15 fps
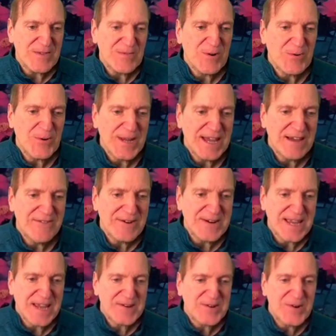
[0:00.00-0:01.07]
where we have our
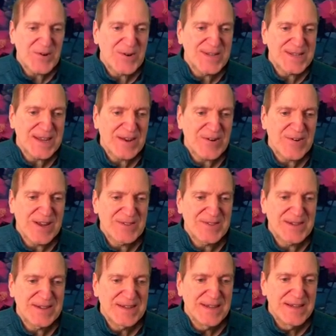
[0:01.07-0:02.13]
categories here on
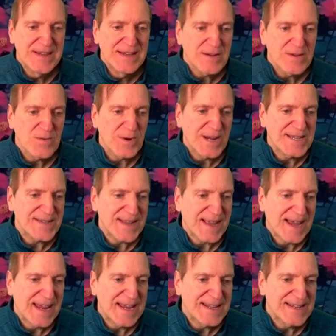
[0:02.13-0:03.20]
the right
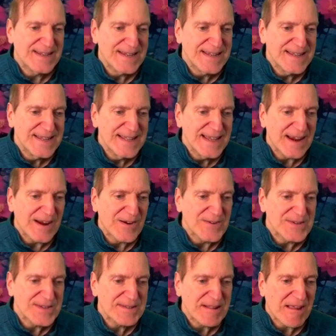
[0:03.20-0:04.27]
side and our
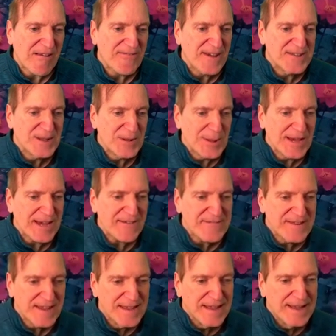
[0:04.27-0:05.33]
stuff on the
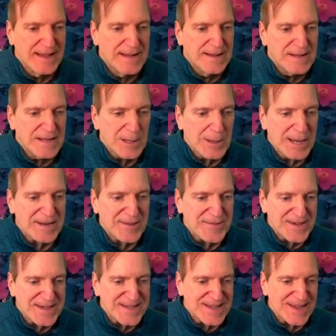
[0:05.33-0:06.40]
left. A lot of
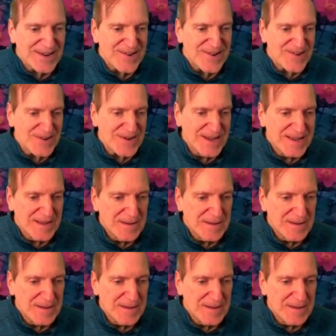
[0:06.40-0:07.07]
things here.